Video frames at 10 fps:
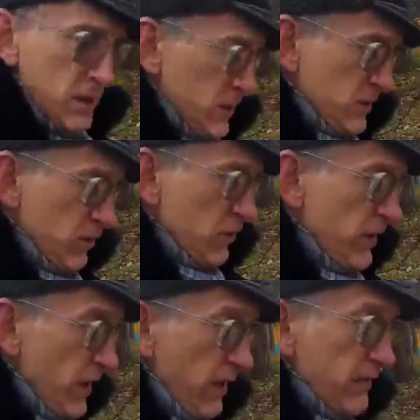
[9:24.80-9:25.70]

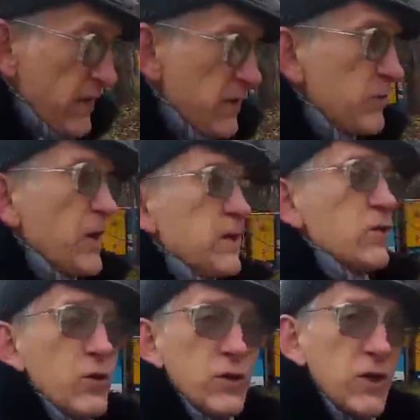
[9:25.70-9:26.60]
story and then we're
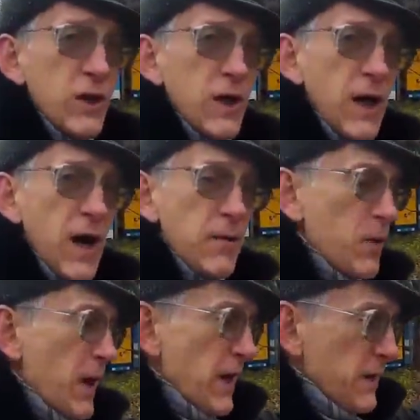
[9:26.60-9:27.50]
going
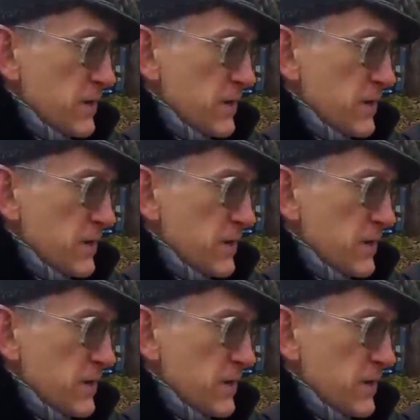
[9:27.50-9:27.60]
upwards.